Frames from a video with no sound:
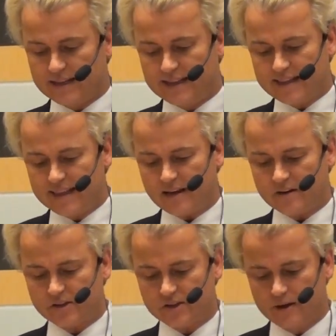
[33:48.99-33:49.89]
They tell
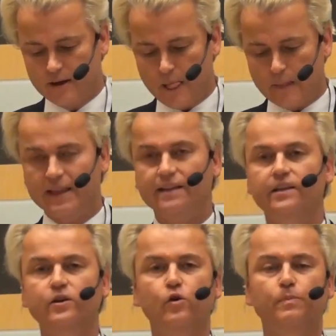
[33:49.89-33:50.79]
us that
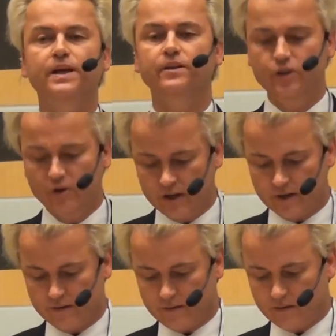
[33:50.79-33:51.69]
the European
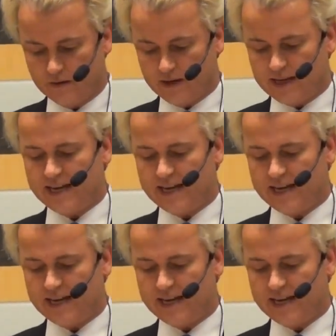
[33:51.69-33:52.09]
Union